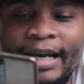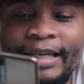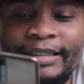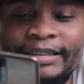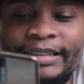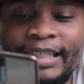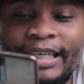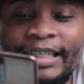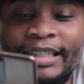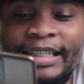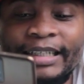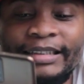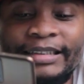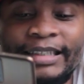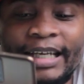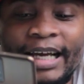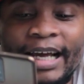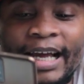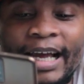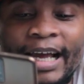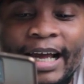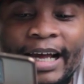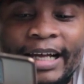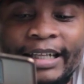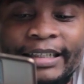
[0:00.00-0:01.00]
And he said
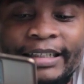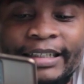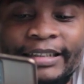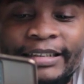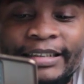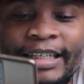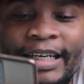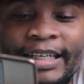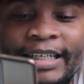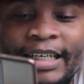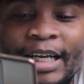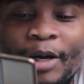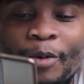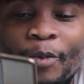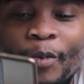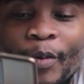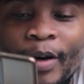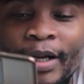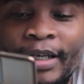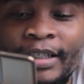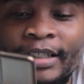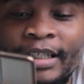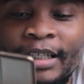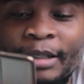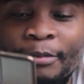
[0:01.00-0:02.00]
the Sunday
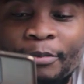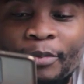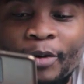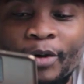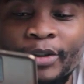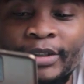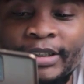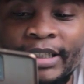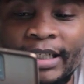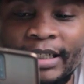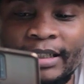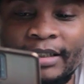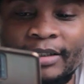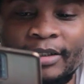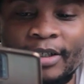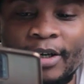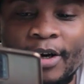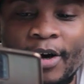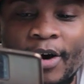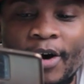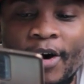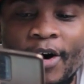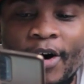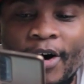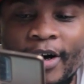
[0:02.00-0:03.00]
World reported
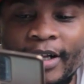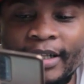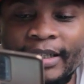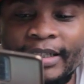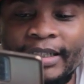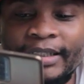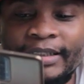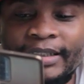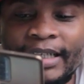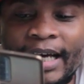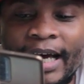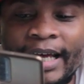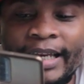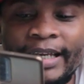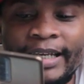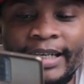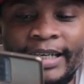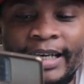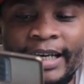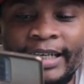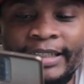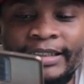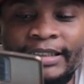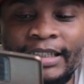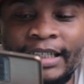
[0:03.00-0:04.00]
on this
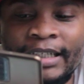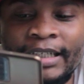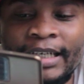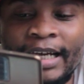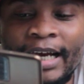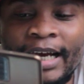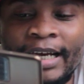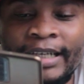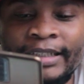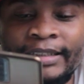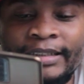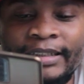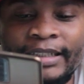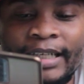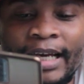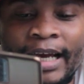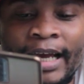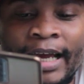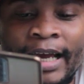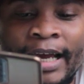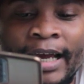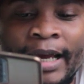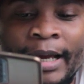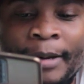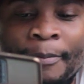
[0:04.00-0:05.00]
allegation as
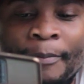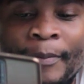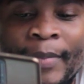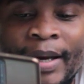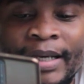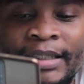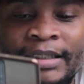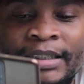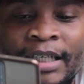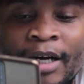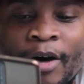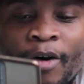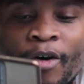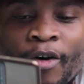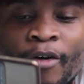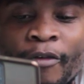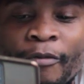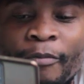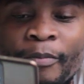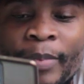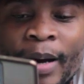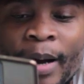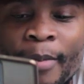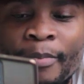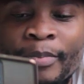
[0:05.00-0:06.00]
a matter
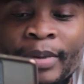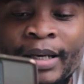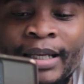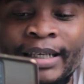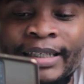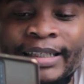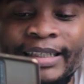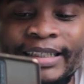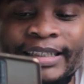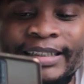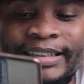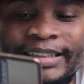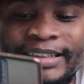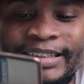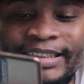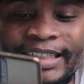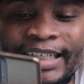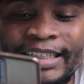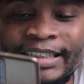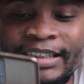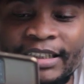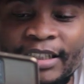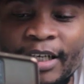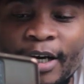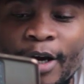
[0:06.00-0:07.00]
of public
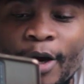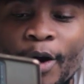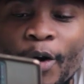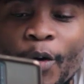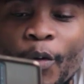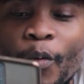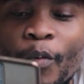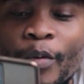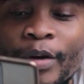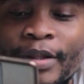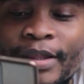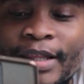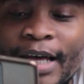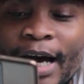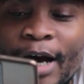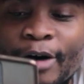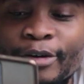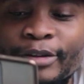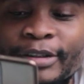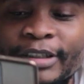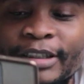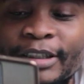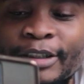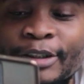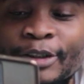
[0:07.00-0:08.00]
interest
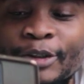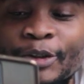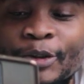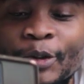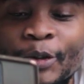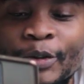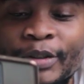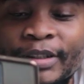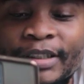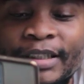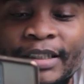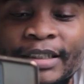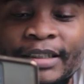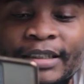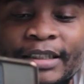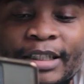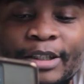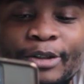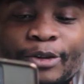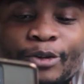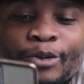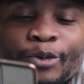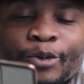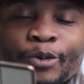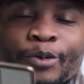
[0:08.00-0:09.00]
without endorsing
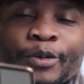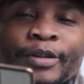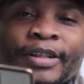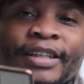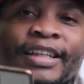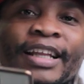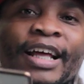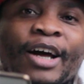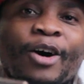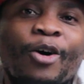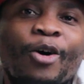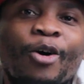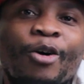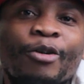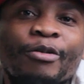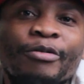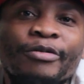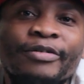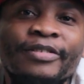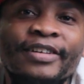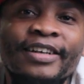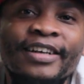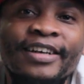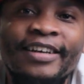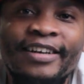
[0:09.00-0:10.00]
the truth thereof.
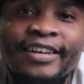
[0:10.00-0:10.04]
